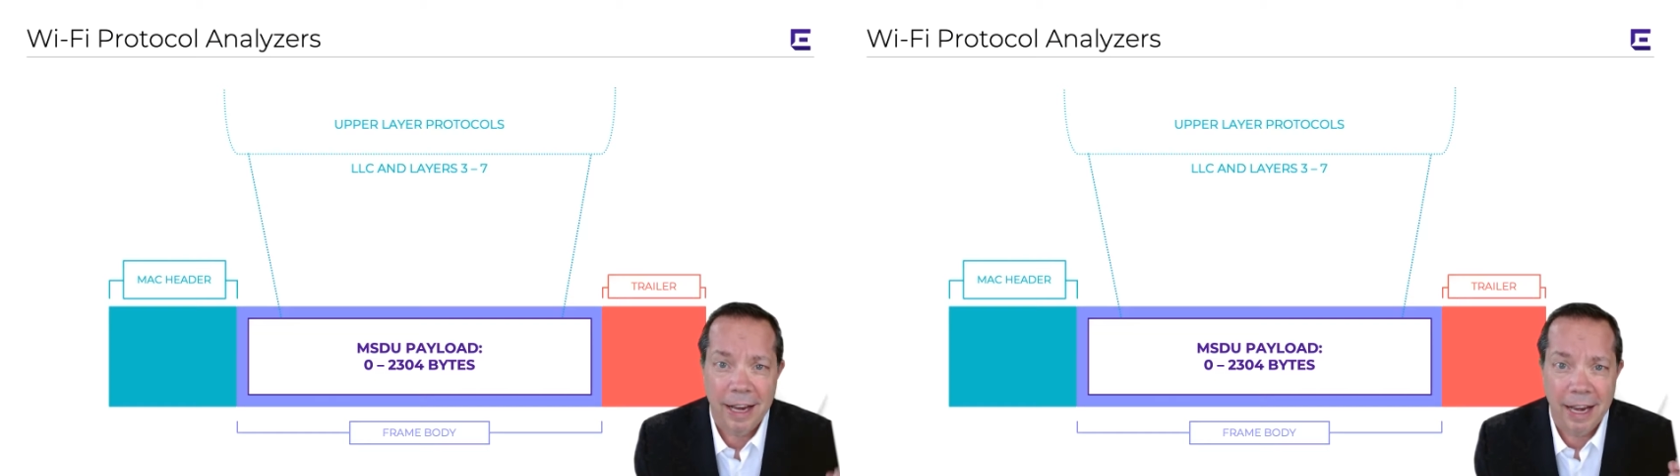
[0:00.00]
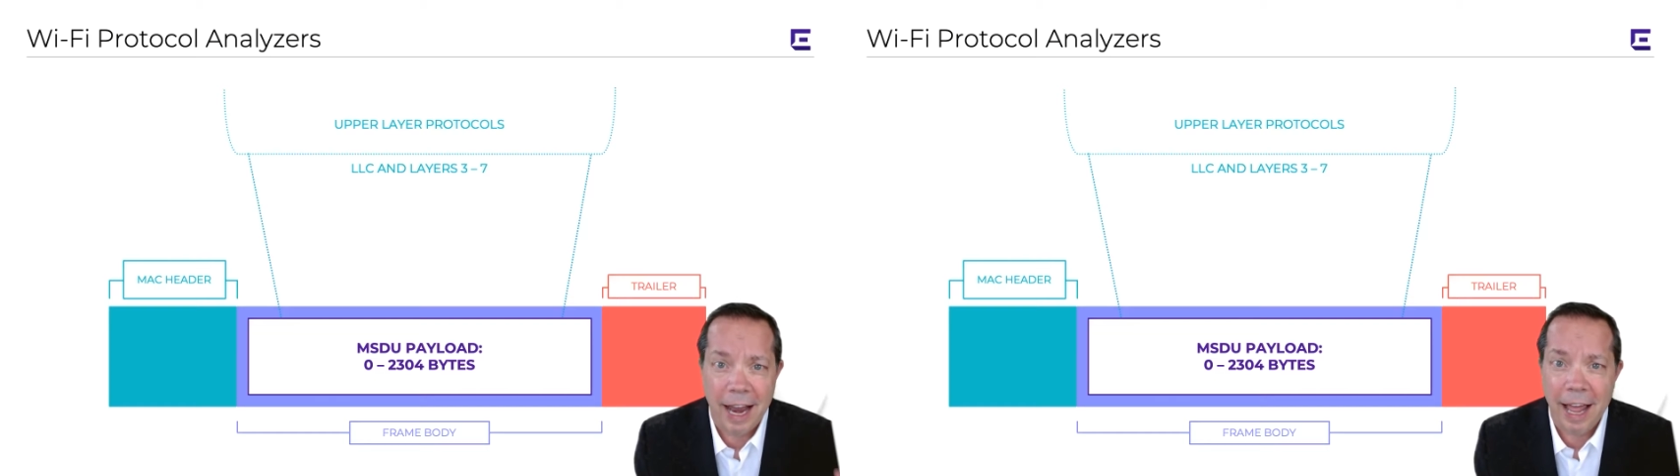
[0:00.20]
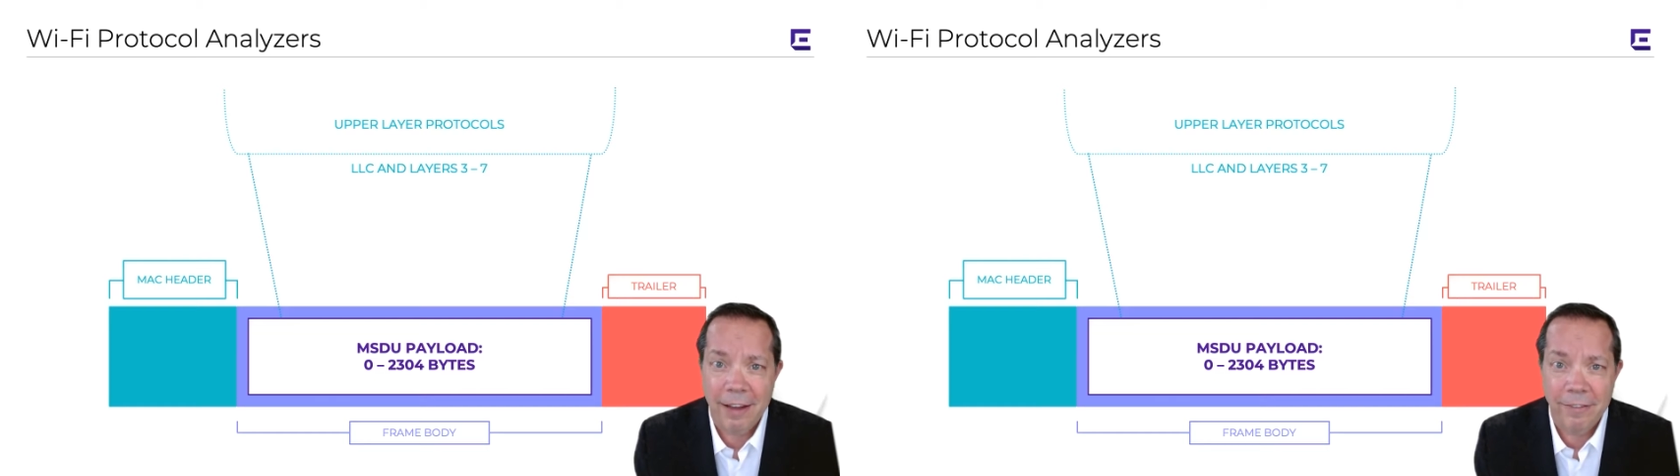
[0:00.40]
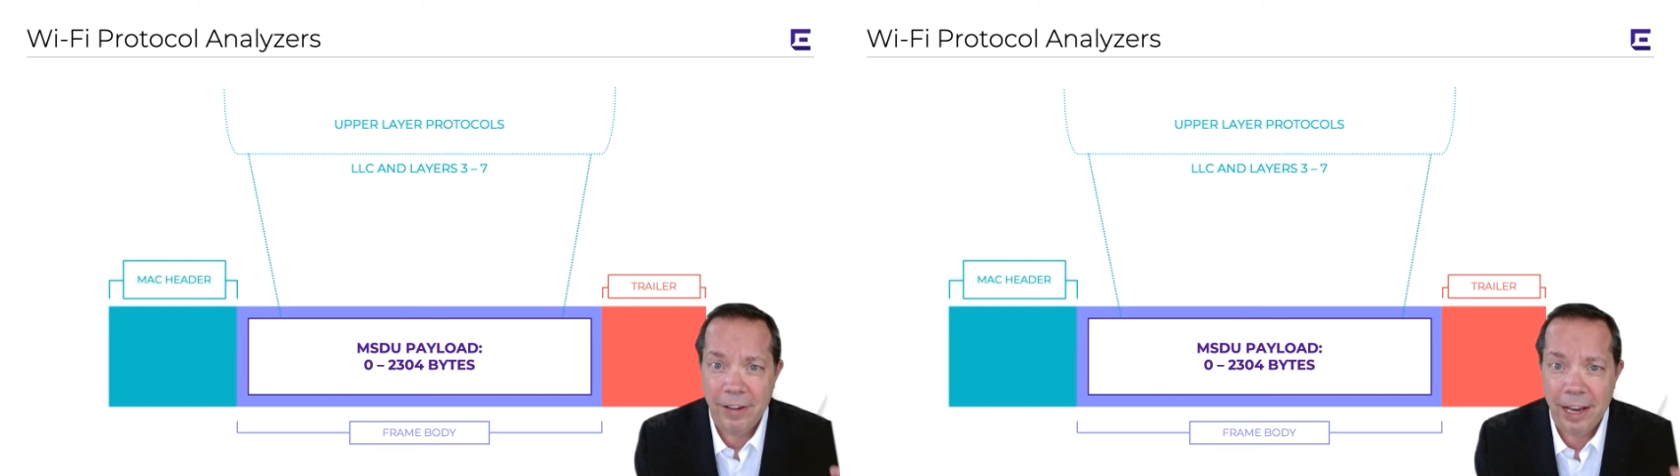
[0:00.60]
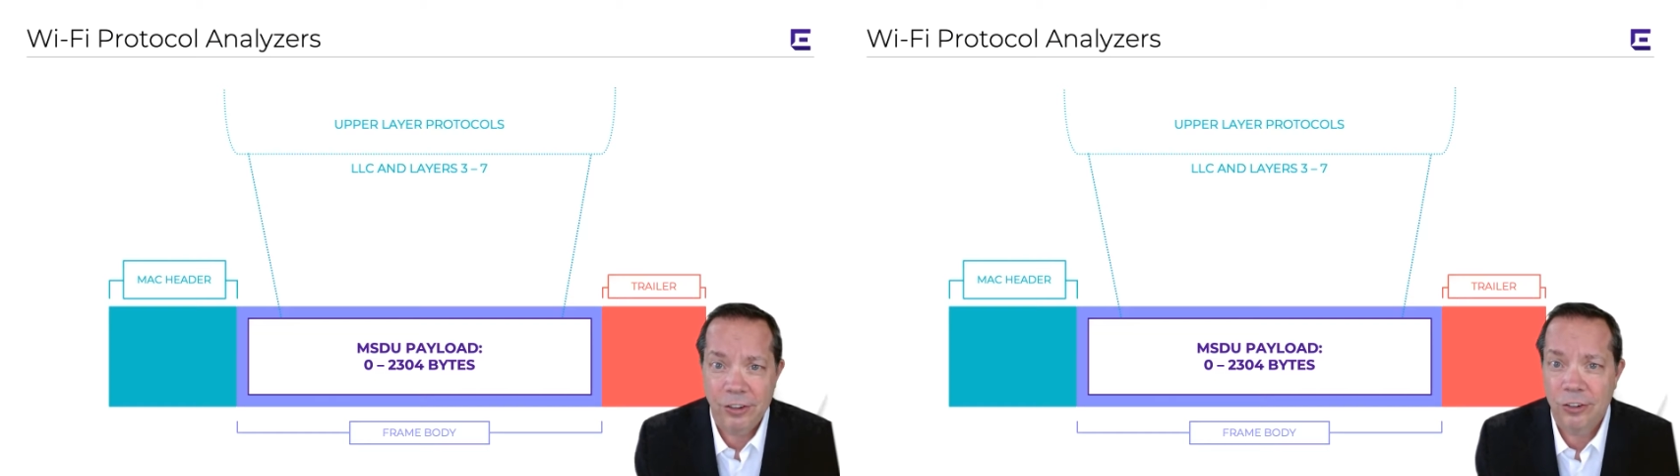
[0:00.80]
Live
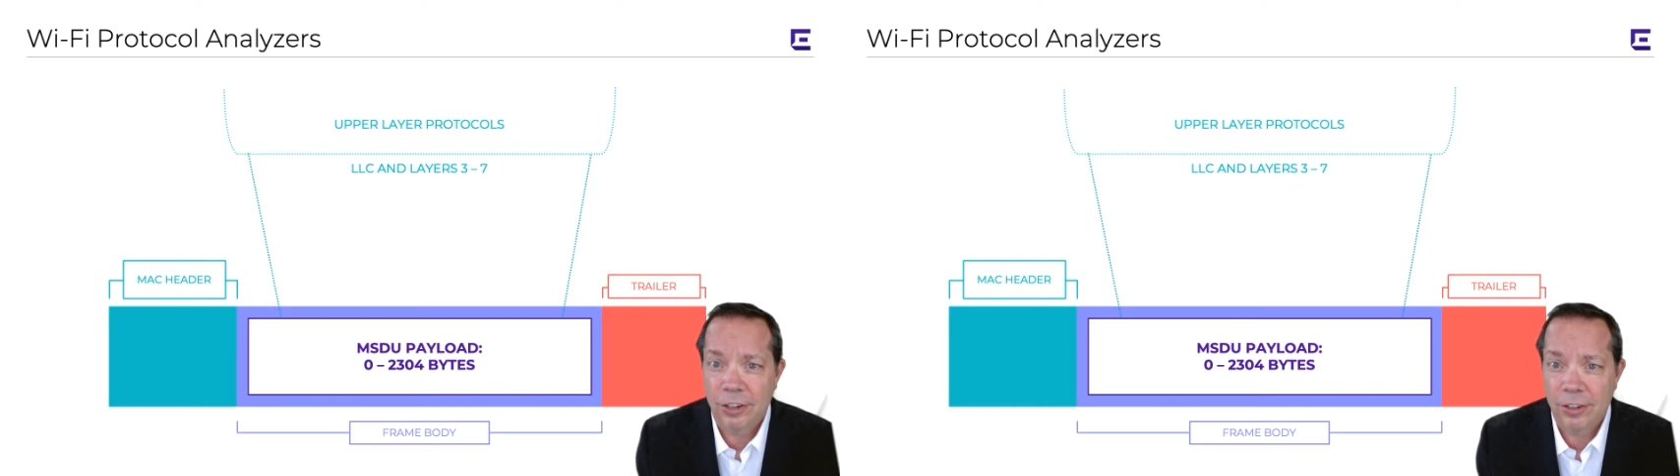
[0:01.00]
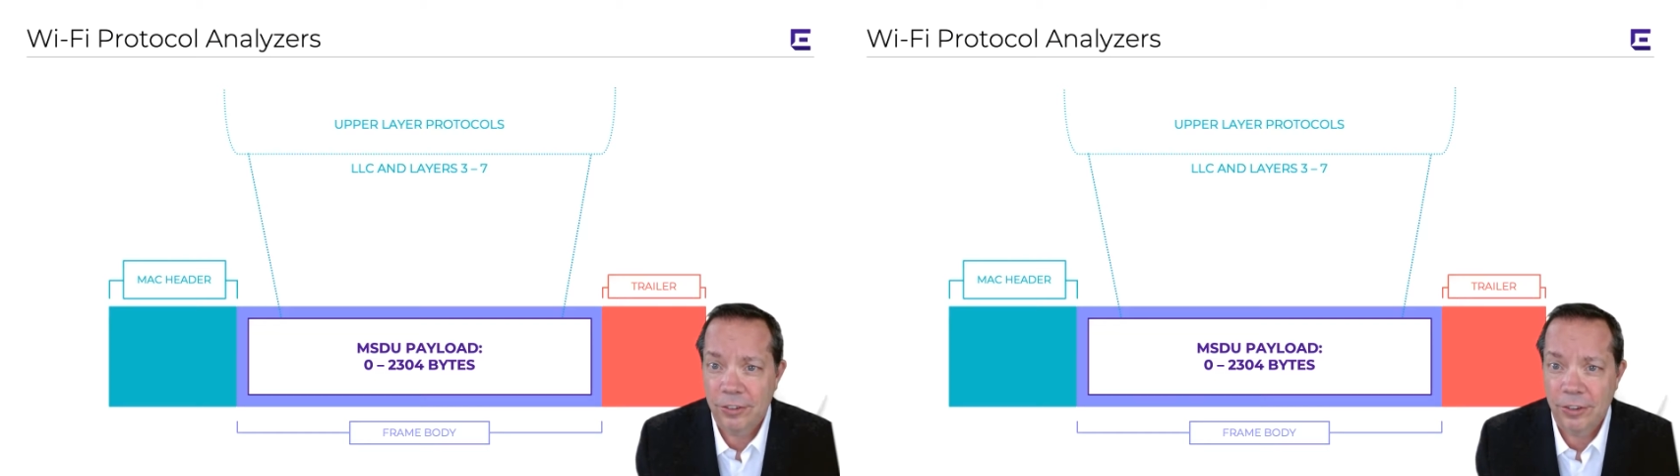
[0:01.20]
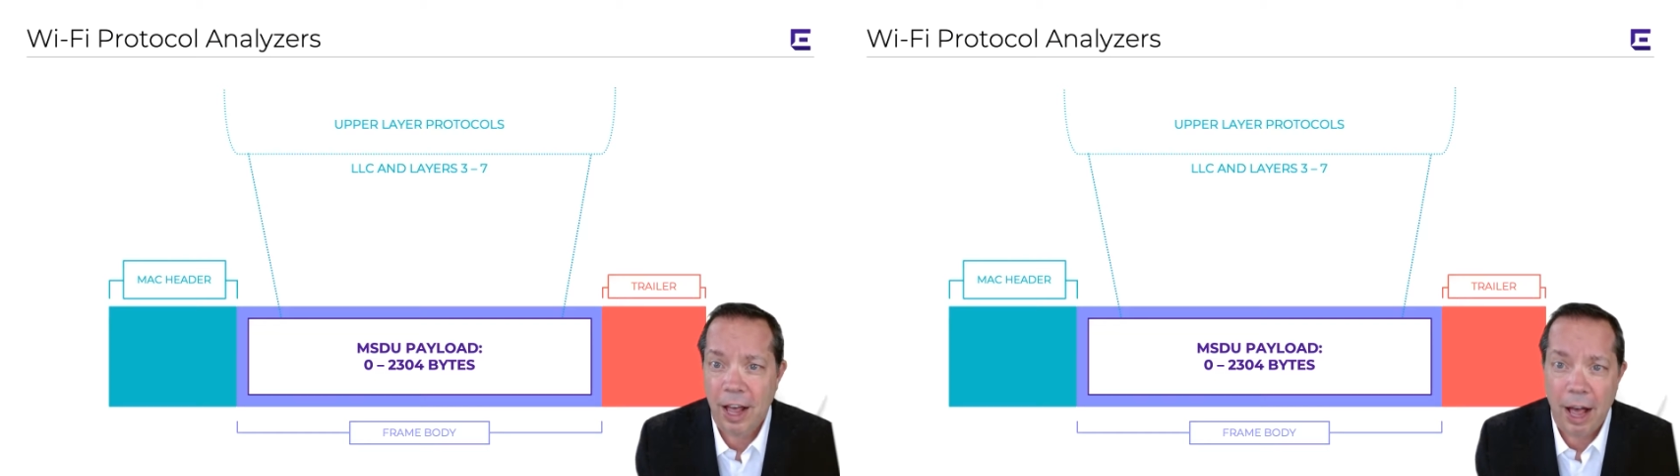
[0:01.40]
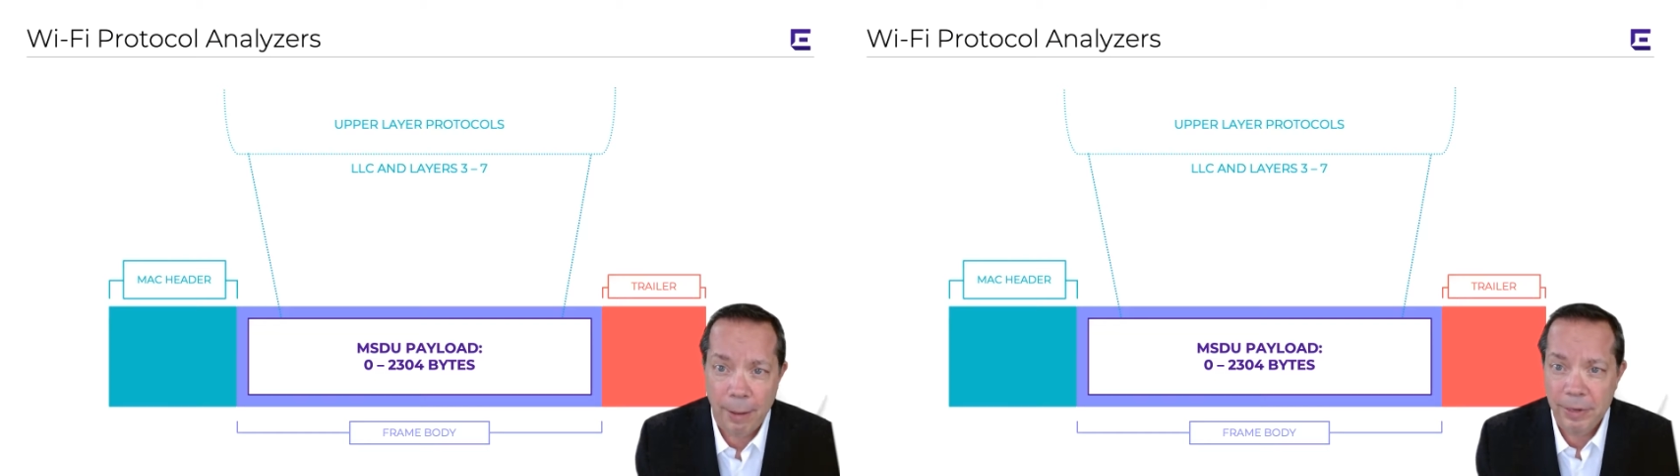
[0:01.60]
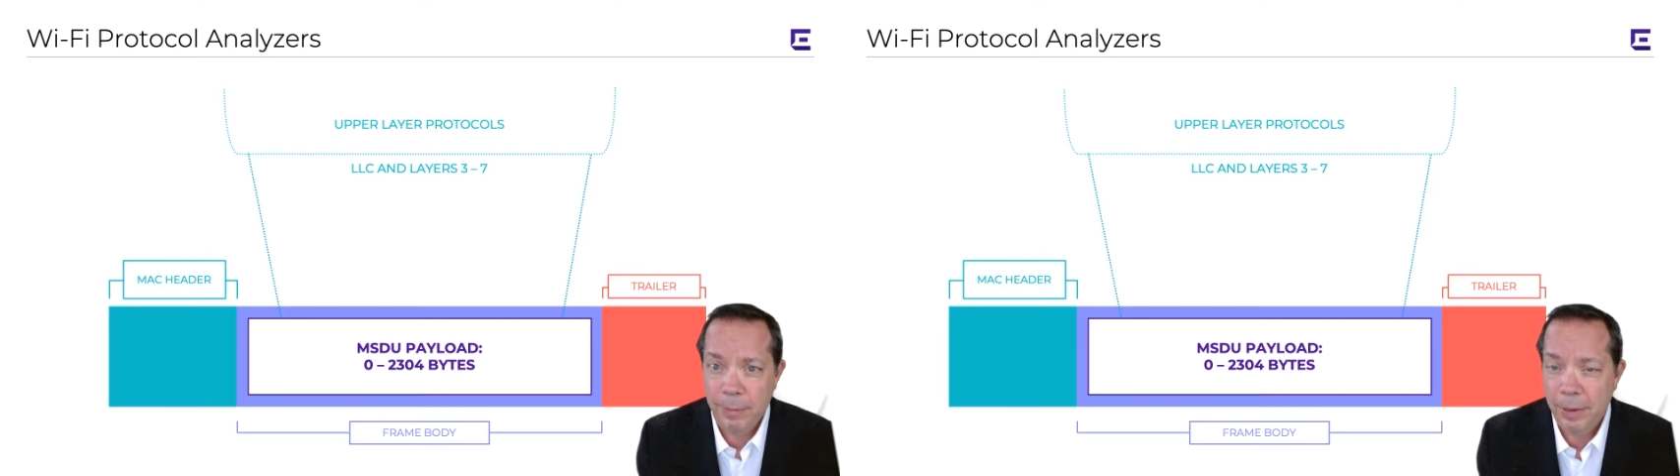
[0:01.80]
Nation's
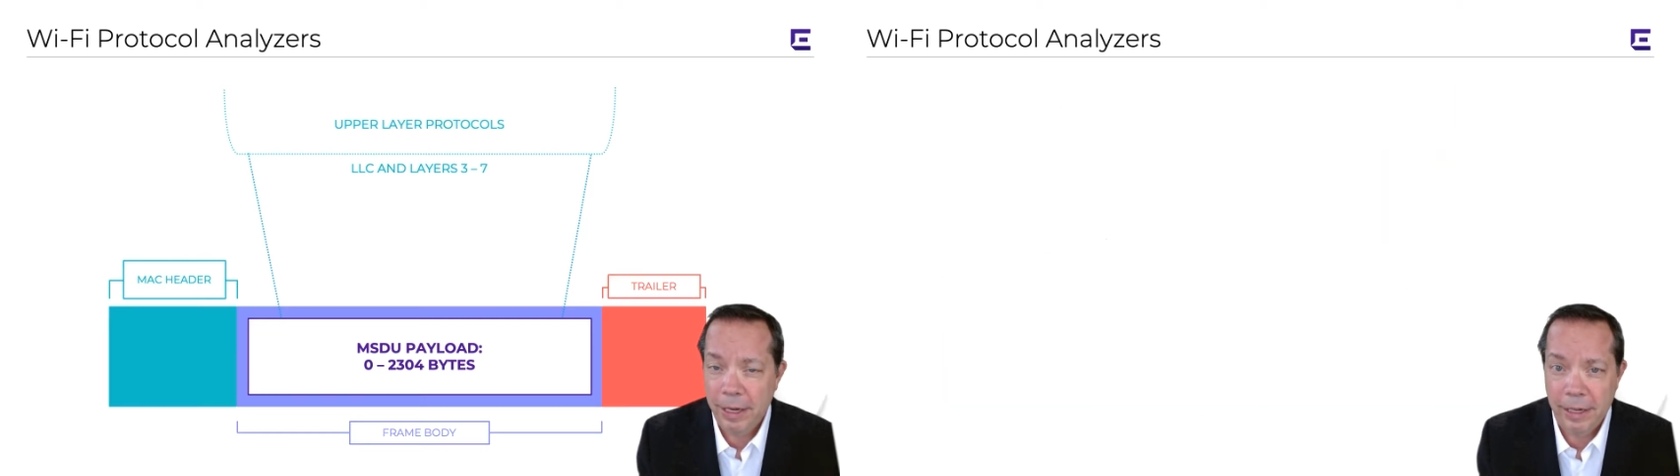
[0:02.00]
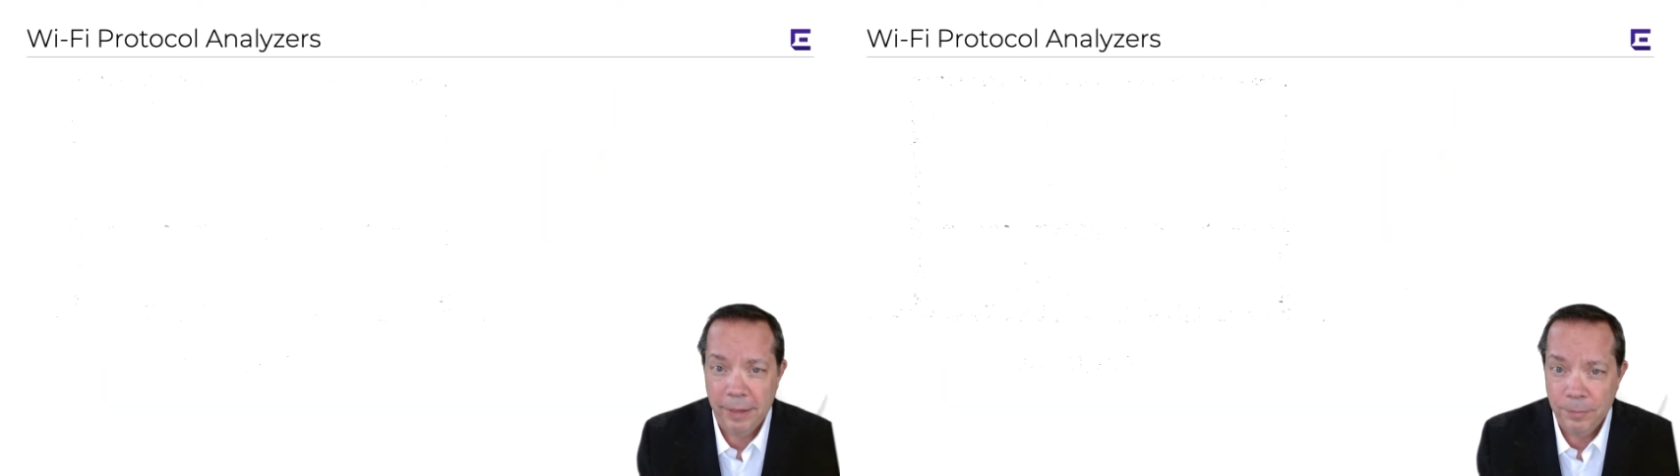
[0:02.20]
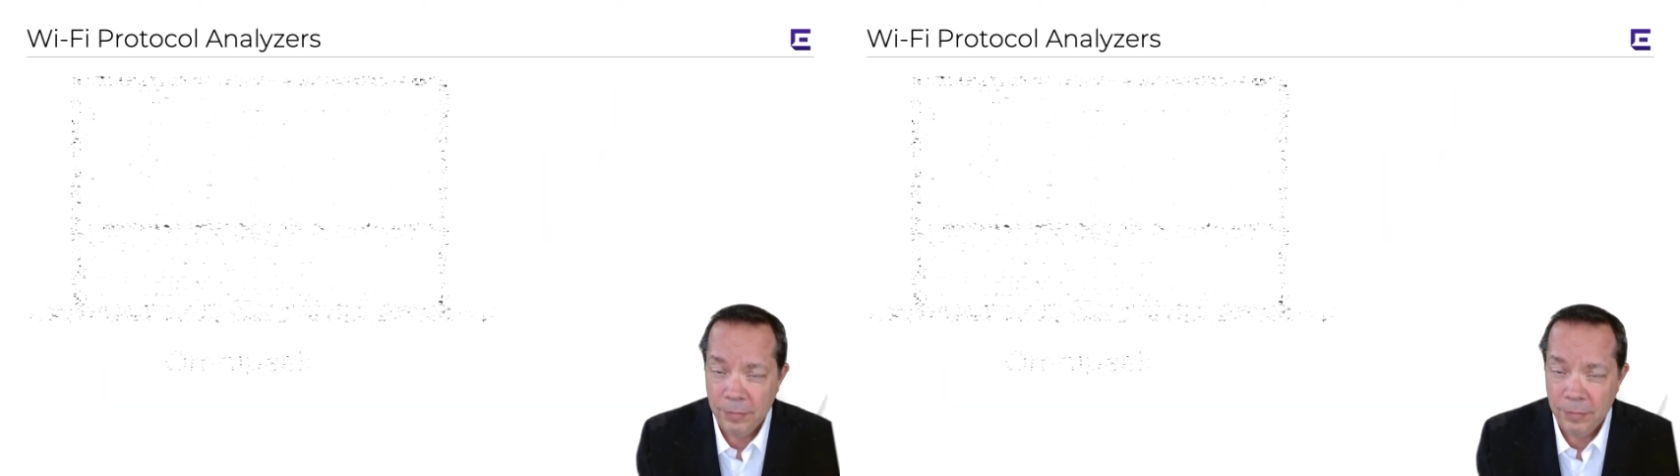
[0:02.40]
OmniPeak.